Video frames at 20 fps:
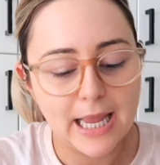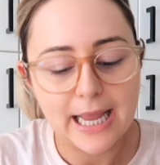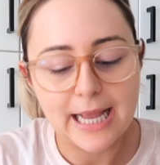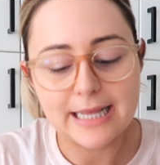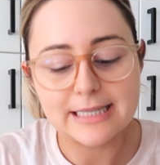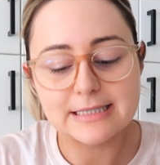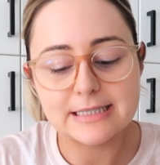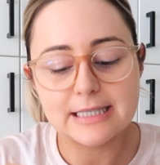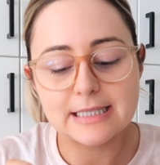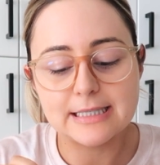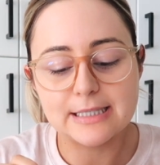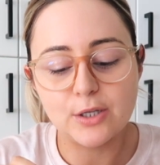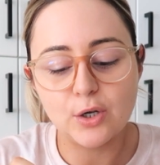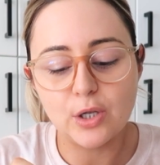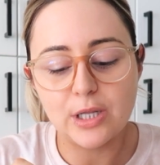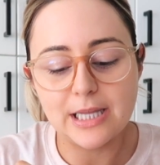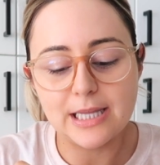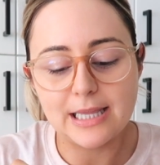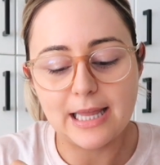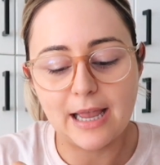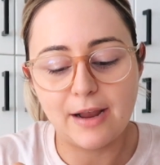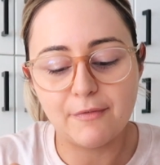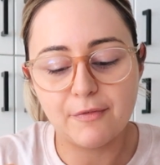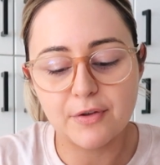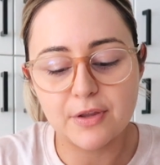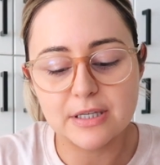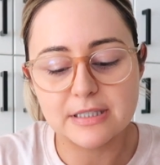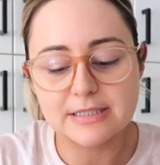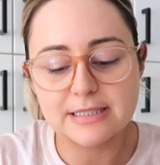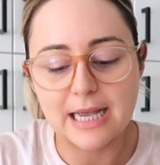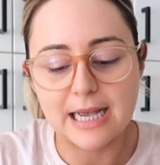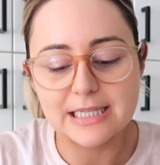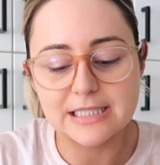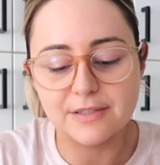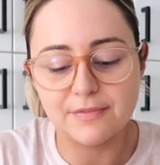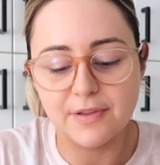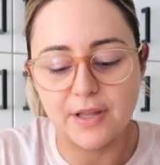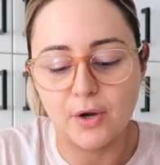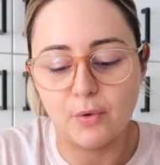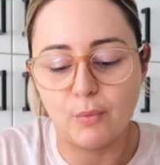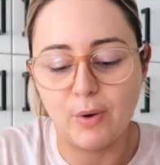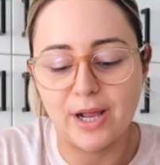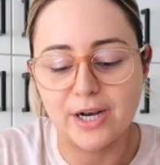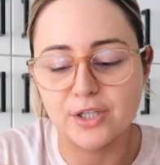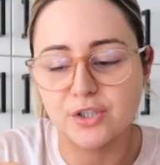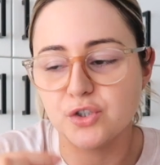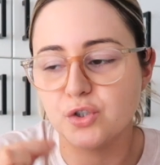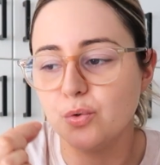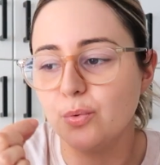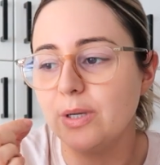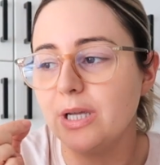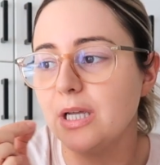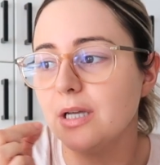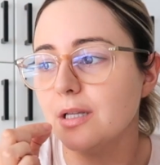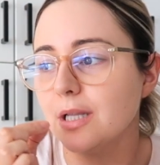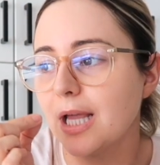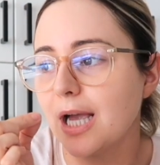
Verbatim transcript: It's literally like for the size of like Ratatouille.